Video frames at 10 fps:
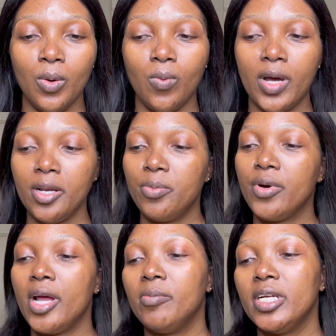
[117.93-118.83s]
What a
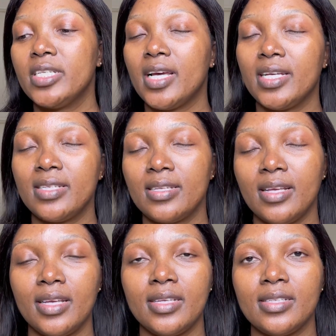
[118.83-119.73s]
primer does
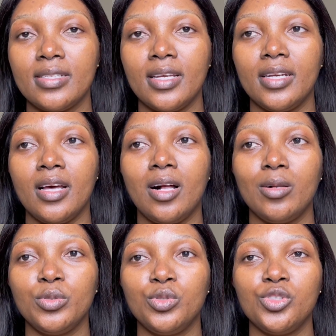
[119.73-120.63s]
is it
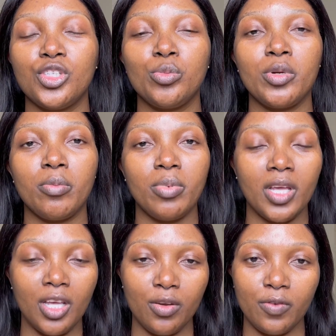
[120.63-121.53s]
helps to just prepare
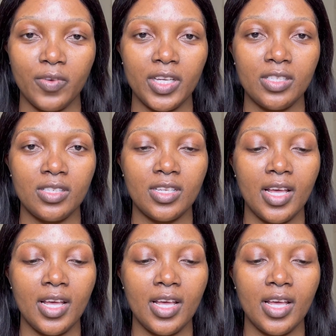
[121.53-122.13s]
your face.